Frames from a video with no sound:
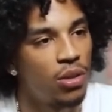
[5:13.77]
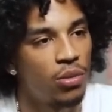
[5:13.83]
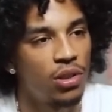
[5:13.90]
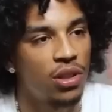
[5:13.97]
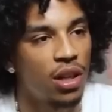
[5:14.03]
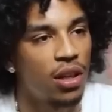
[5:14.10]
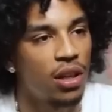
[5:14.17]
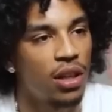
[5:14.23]
we
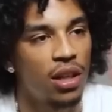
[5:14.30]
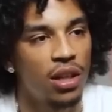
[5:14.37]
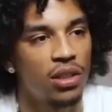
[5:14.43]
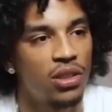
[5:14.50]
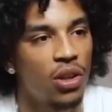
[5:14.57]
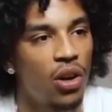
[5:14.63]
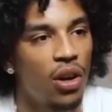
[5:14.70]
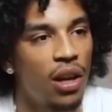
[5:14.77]
trying to get
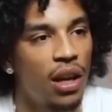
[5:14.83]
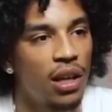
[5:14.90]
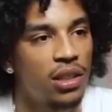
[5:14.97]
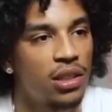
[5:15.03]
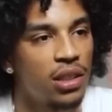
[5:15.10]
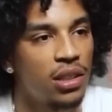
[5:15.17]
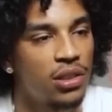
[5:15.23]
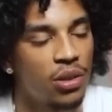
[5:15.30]
into all that
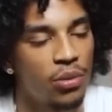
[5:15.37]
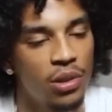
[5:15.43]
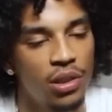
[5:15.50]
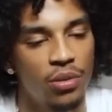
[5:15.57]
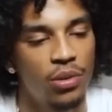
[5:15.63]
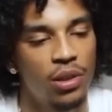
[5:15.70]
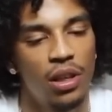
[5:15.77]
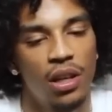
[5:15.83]
shit. So we,
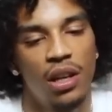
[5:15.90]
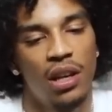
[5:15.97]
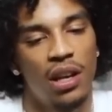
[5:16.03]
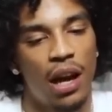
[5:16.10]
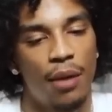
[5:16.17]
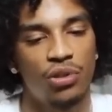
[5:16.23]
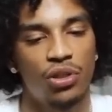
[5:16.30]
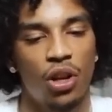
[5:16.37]
we
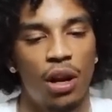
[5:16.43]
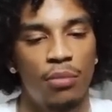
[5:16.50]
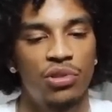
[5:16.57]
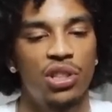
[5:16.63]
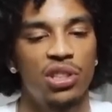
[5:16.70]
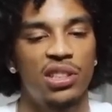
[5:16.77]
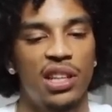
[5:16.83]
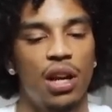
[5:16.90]
I'm start I'm
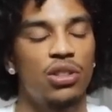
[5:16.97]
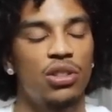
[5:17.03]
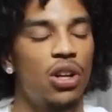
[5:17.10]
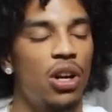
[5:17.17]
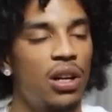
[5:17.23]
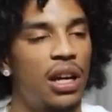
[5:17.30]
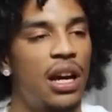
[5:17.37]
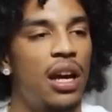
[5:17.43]
just now
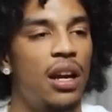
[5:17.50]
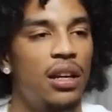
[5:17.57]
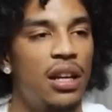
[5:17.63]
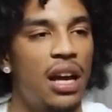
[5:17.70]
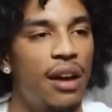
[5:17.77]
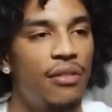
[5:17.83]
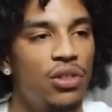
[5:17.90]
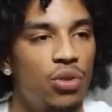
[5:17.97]
starting to kind of
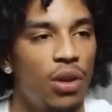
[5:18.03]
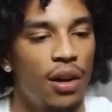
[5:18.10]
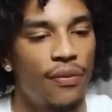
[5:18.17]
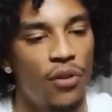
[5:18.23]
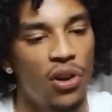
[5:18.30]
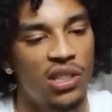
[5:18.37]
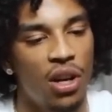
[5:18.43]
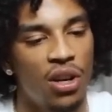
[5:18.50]
dive into it.
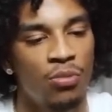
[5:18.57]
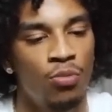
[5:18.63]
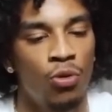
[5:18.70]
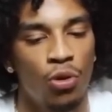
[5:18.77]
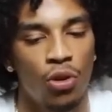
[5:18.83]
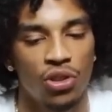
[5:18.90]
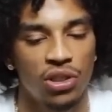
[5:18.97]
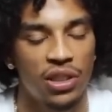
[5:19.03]
At first I was
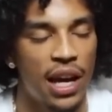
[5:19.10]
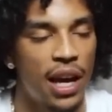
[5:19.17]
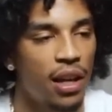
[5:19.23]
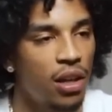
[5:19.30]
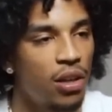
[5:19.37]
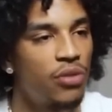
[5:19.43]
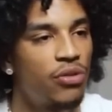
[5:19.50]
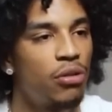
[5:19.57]
more on
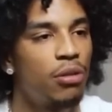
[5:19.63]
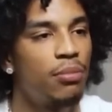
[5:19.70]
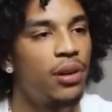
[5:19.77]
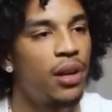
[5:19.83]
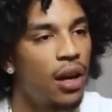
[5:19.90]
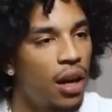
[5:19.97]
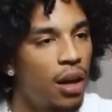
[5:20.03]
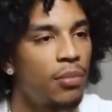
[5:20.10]
stacking, you feel me?
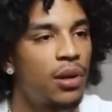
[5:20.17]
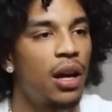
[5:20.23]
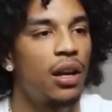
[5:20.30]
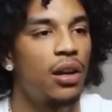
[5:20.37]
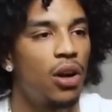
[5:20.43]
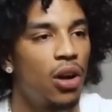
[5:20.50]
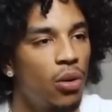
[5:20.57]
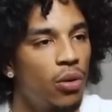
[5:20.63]
But now that I'm
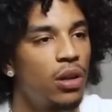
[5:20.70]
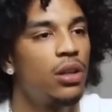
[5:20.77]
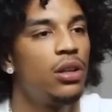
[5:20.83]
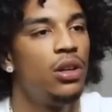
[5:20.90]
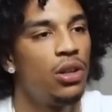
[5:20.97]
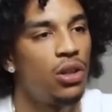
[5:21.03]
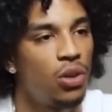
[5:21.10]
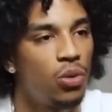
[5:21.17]
kind of already
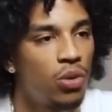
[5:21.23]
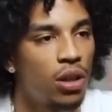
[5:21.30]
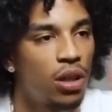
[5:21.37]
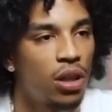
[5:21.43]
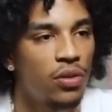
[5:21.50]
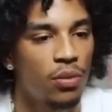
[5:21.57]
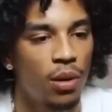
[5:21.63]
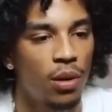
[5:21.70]
doing
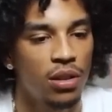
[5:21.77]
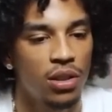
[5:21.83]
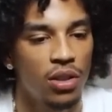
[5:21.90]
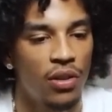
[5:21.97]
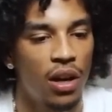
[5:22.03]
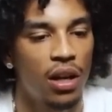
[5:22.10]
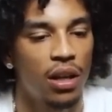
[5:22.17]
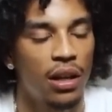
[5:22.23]
good for
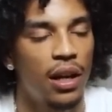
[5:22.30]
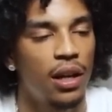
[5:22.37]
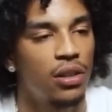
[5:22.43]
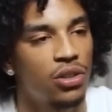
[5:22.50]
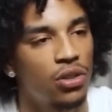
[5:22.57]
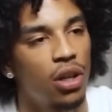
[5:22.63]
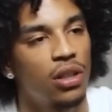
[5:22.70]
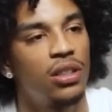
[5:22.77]
myself, I could like
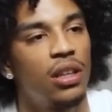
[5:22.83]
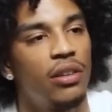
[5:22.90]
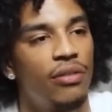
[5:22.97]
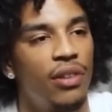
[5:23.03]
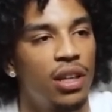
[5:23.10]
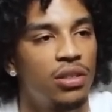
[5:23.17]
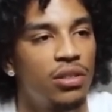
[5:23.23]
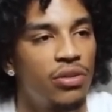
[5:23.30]
start to
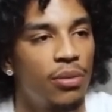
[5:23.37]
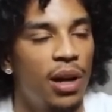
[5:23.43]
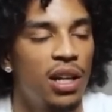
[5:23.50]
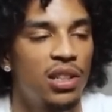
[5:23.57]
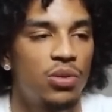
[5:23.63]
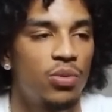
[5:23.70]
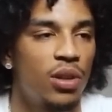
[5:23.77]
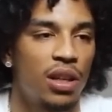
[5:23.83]
invest. You feel me? I
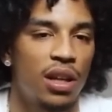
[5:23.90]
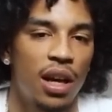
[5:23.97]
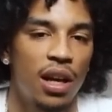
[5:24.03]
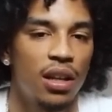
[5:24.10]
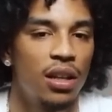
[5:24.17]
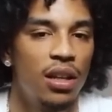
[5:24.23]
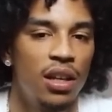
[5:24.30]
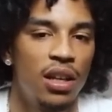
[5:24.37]
just want to
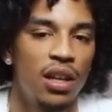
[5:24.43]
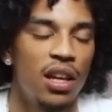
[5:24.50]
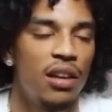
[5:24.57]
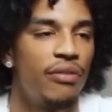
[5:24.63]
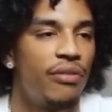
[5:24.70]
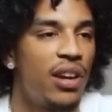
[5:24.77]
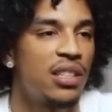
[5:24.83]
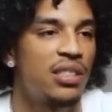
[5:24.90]
kind of
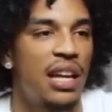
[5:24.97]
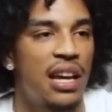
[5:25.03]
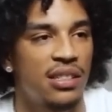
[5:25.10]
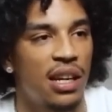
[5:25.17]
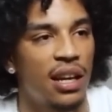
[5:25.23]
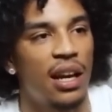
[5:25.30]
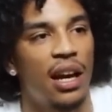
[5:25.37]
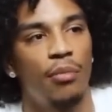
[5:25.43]
invest as
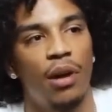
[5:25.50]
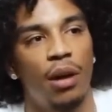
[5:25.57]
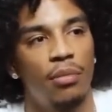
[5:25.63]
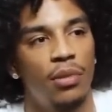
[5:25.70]
I got my